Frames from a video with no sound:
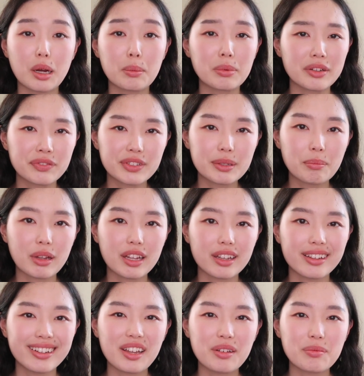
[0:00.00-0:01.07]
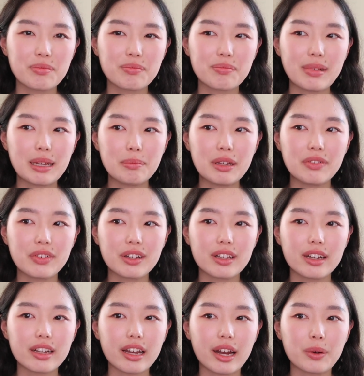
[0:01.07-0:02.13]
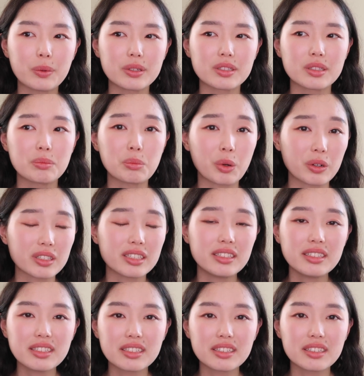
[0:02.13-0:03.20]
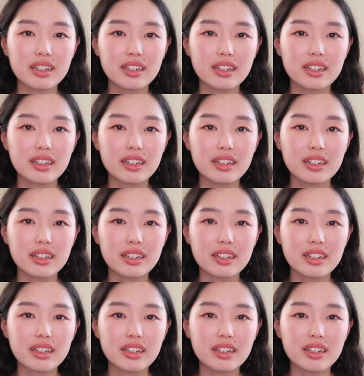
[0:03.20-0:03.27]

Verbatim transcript: uplifted me and made me feel like I was important.